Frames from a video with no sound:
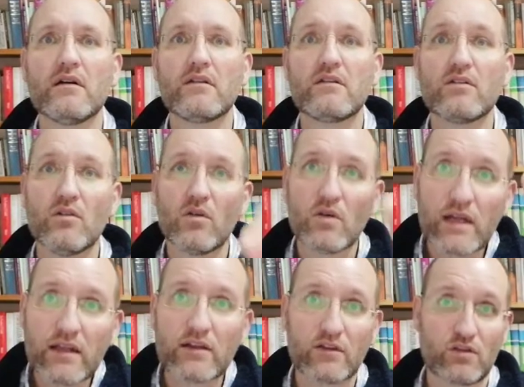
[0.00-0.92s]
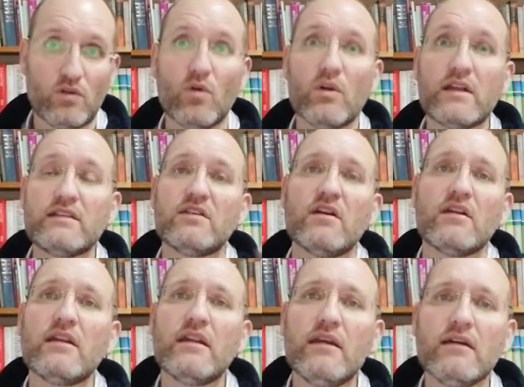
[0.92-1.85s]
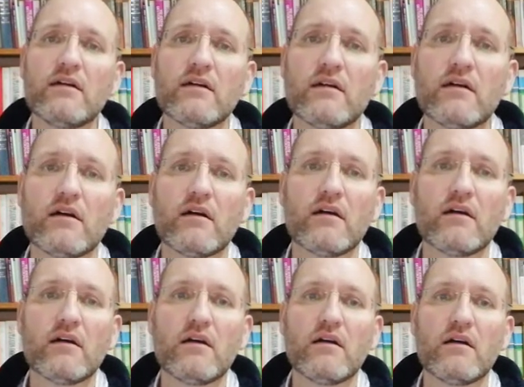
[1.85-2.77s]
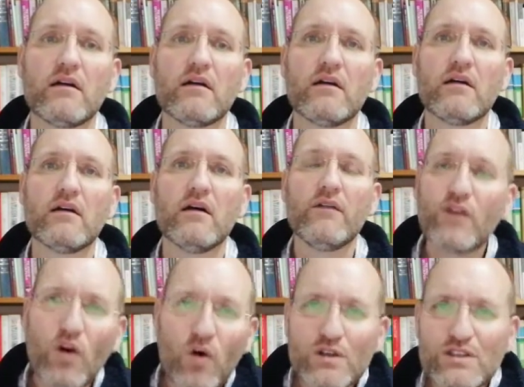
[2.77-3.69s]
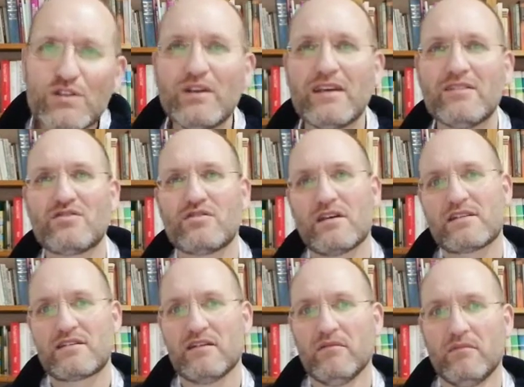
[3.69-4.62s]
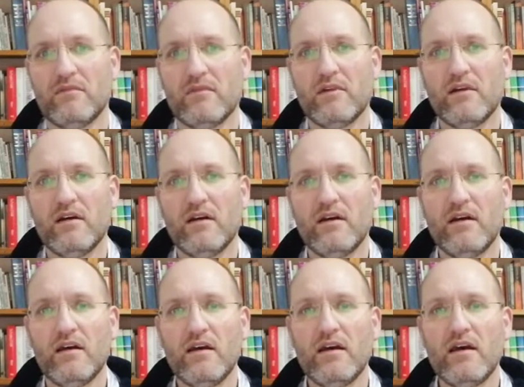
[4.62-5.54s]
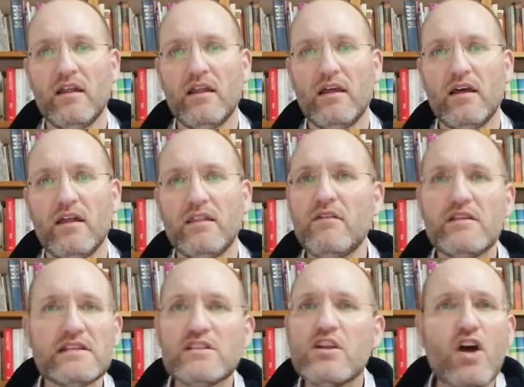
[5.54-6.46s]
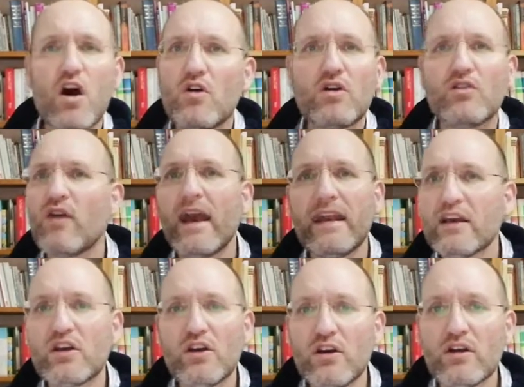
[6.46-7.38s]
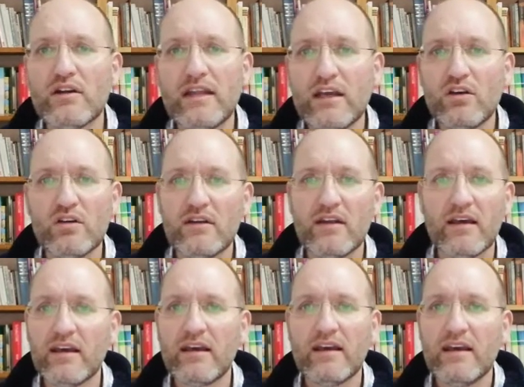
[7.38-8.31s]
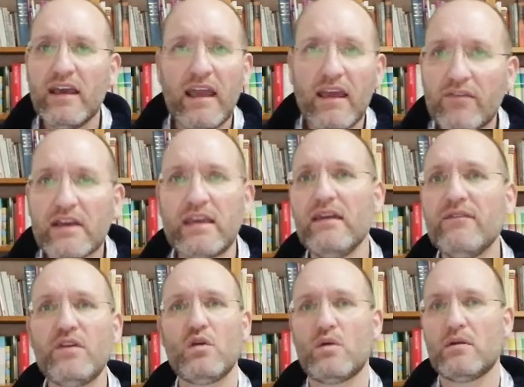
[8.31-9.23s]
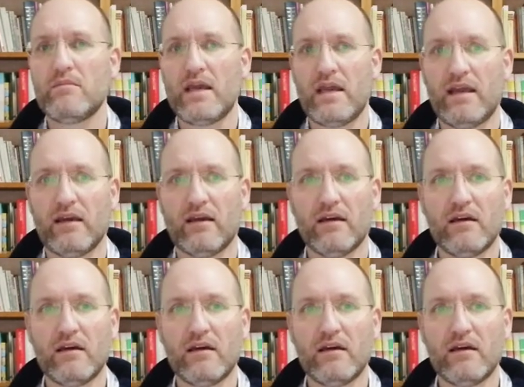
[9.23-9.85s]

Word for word: And to all, to all eternity? Of course you can trust him. There is no greater good he could ever give you and me.